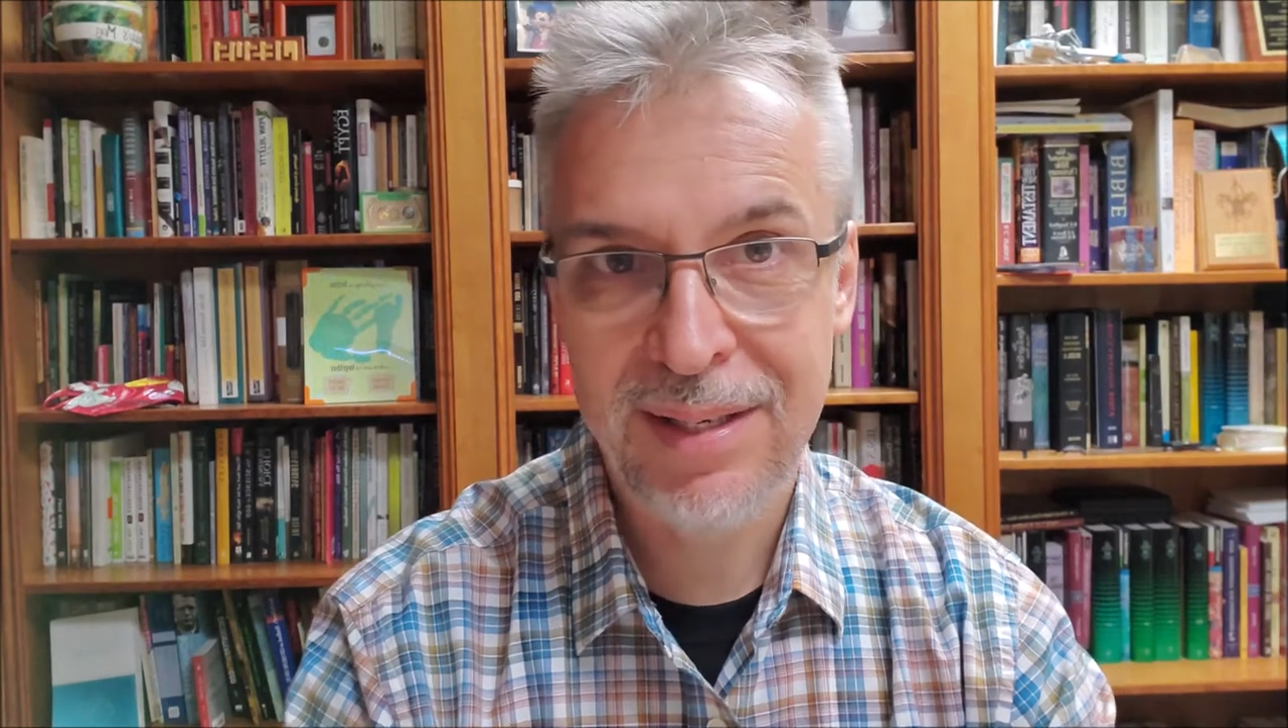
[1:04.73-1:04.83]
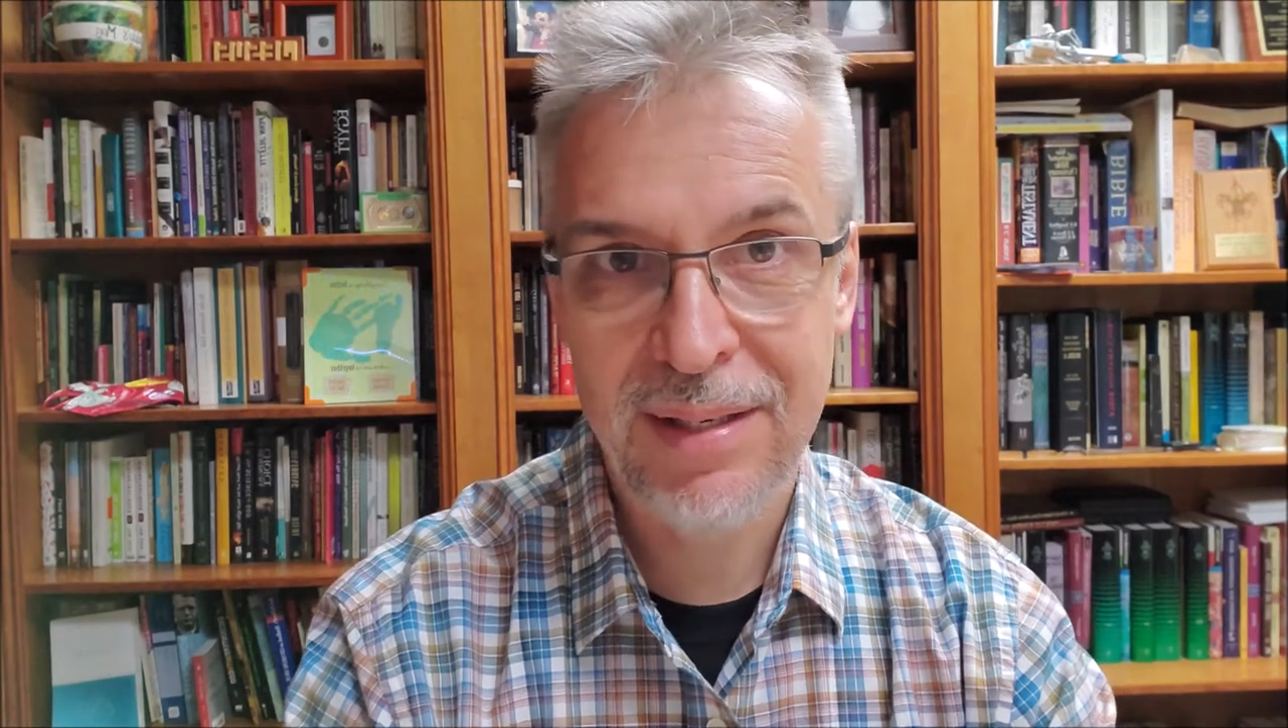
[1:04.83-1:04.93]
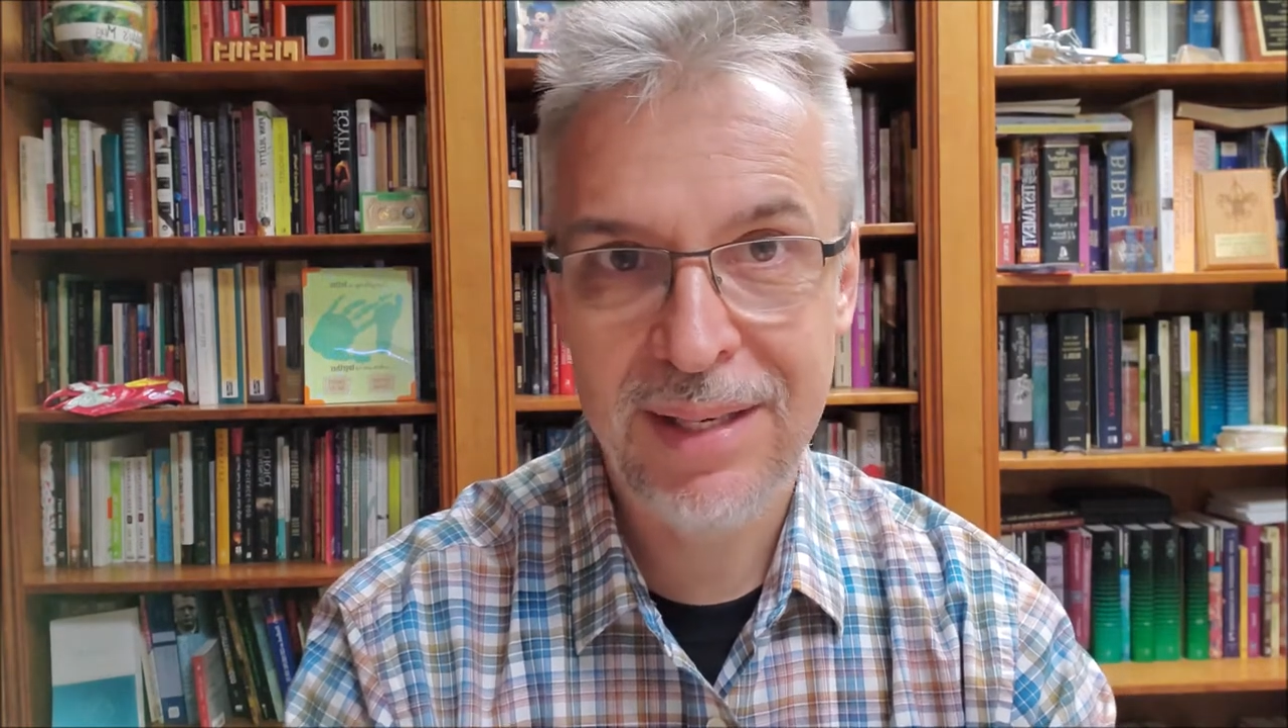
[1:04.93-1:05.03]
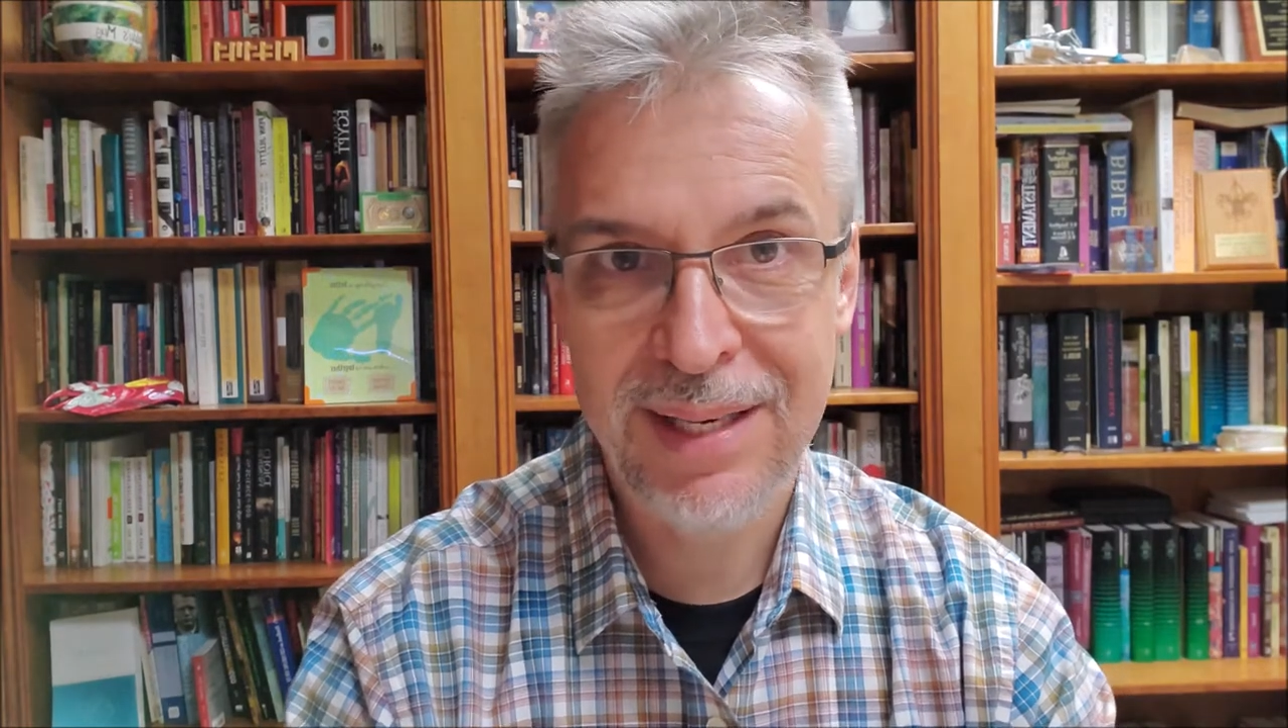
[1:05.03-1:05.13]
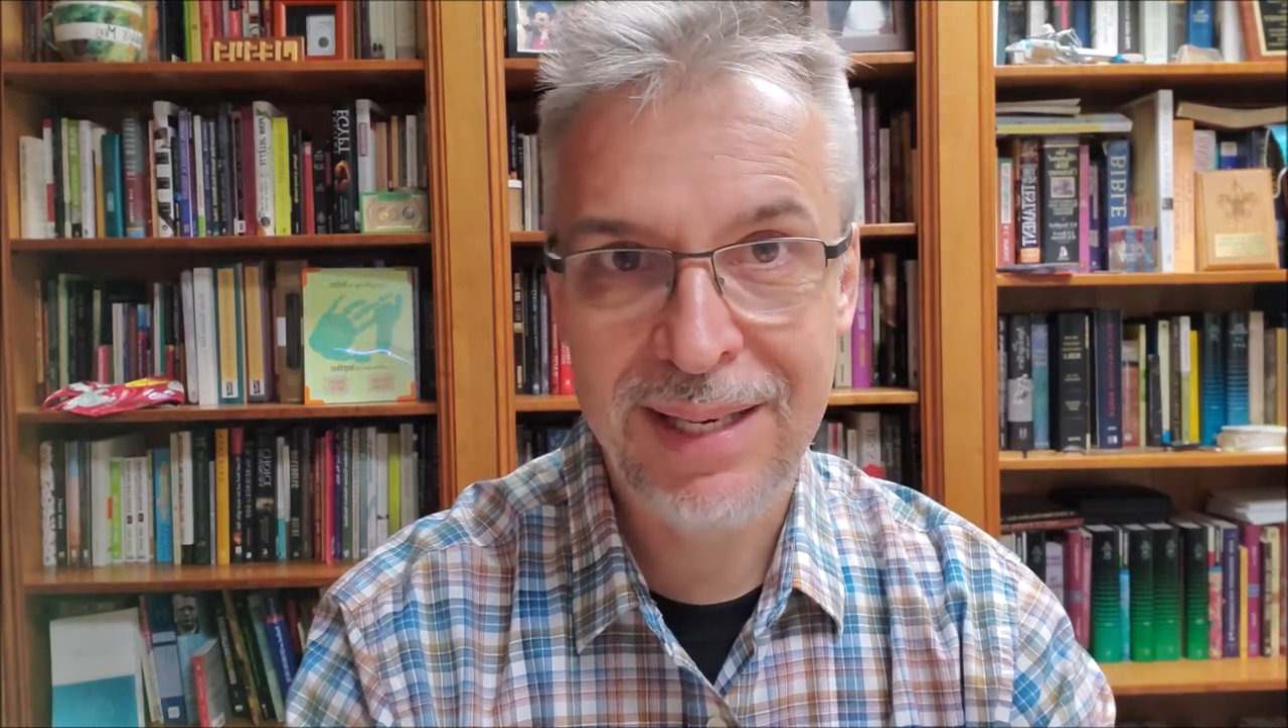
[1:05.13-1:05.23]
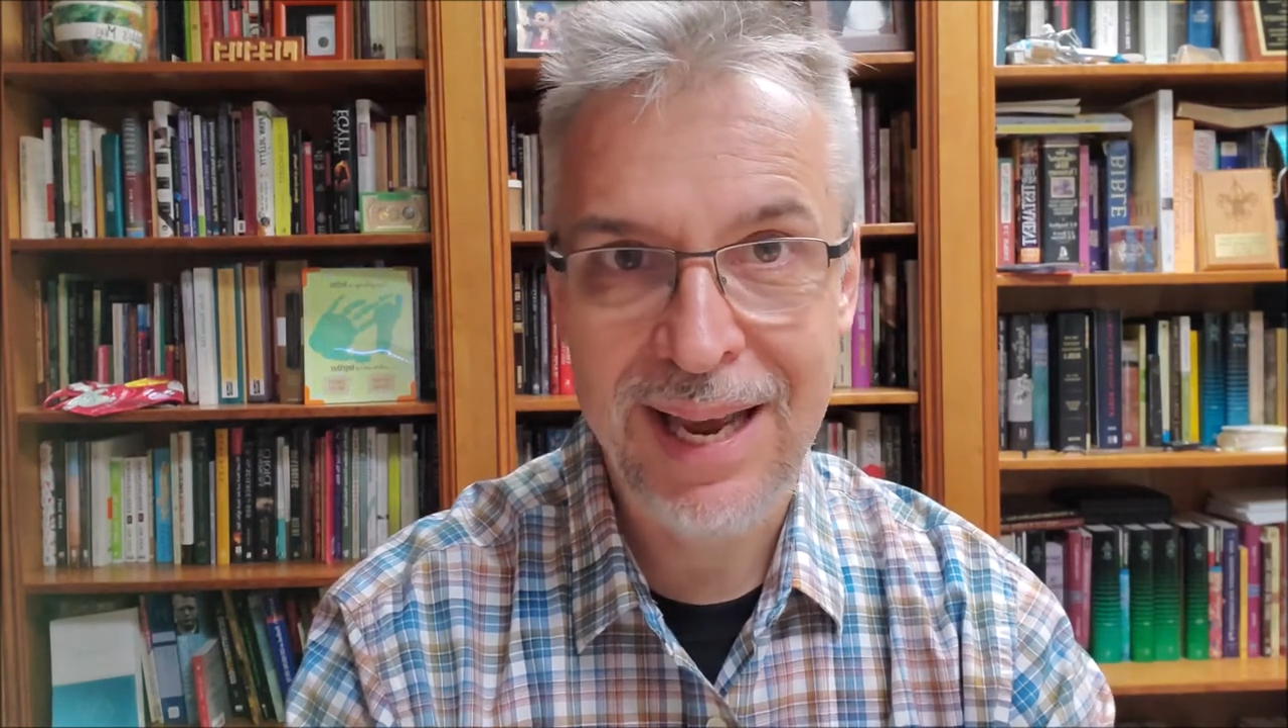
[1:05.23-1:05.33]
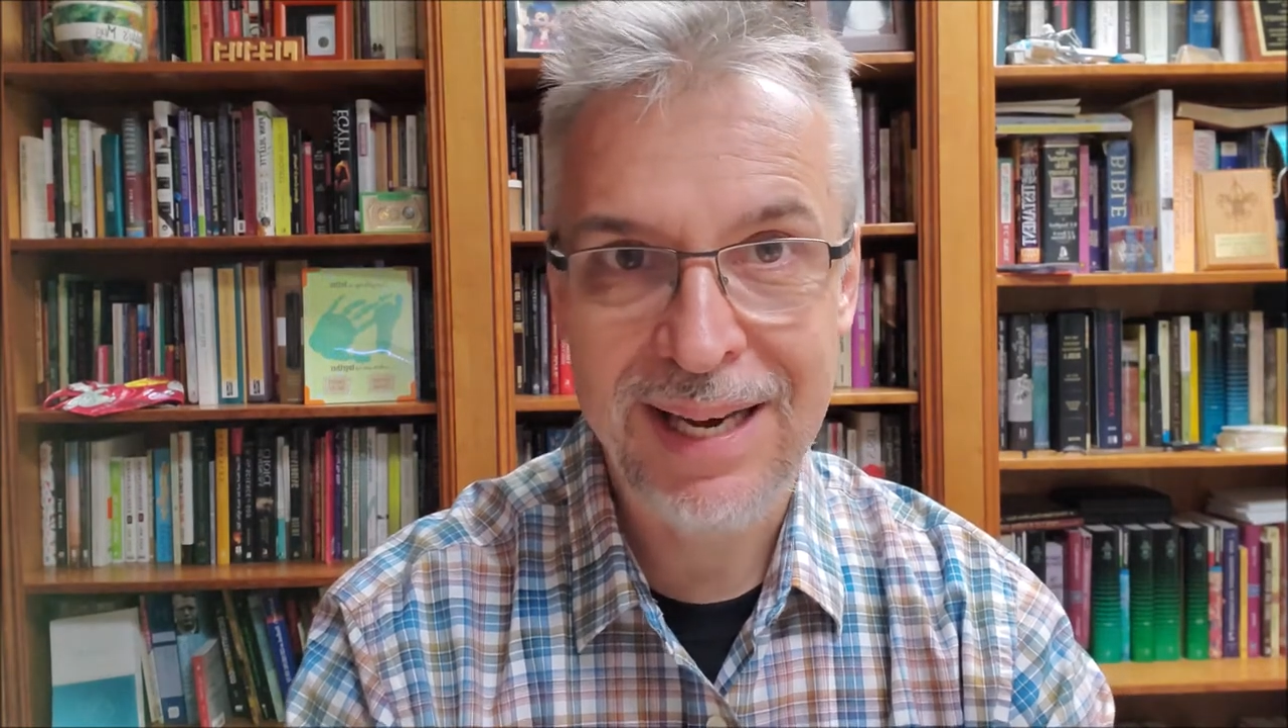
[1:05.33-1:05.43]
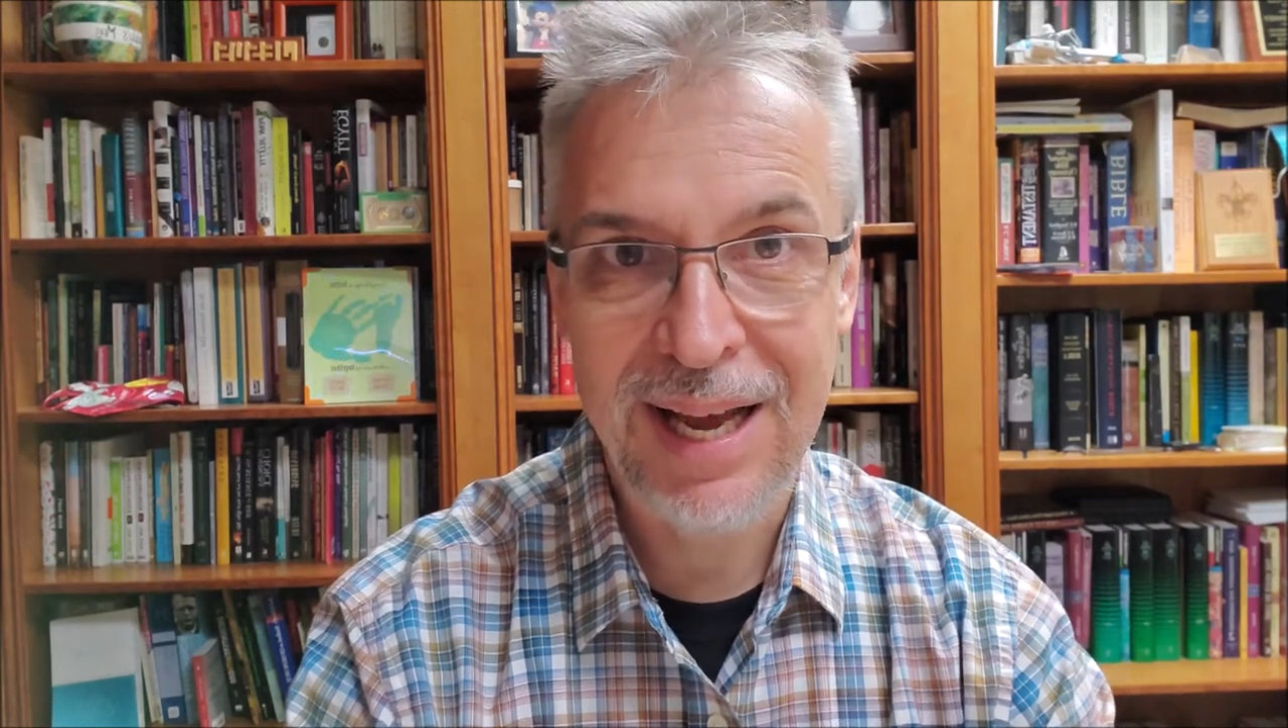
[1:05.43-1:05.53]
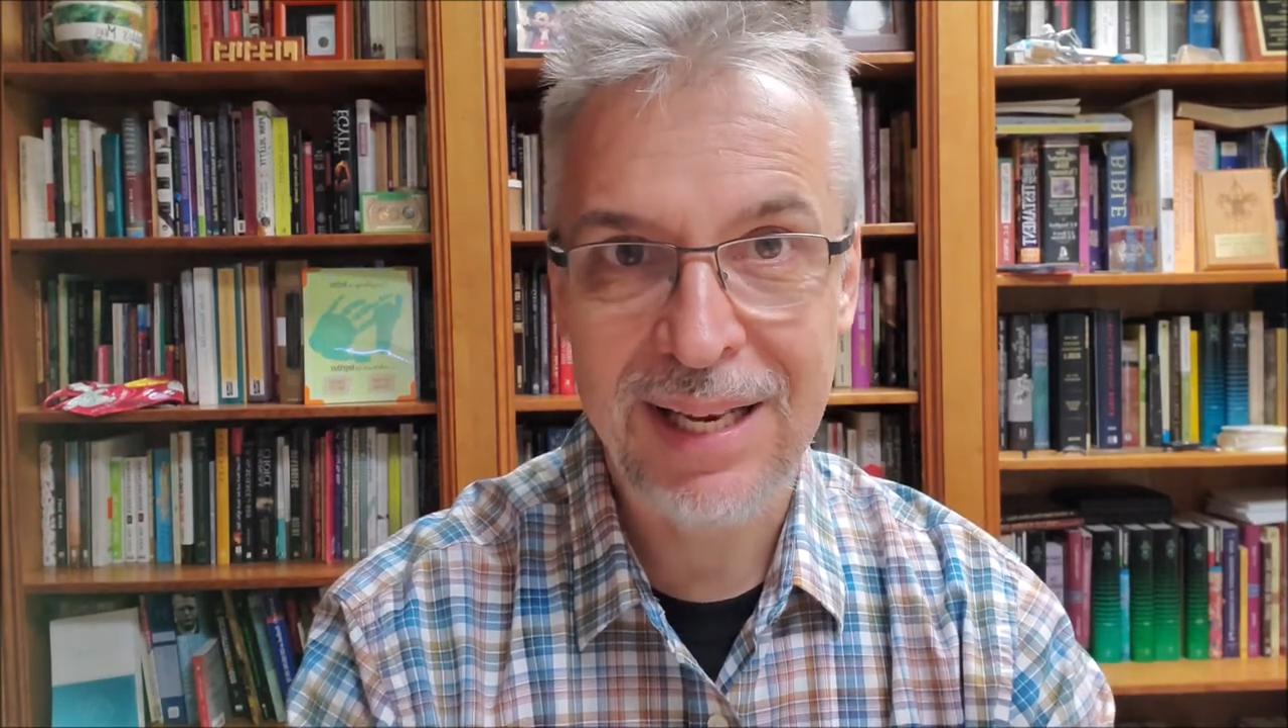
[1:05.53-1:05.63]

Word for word: to dictate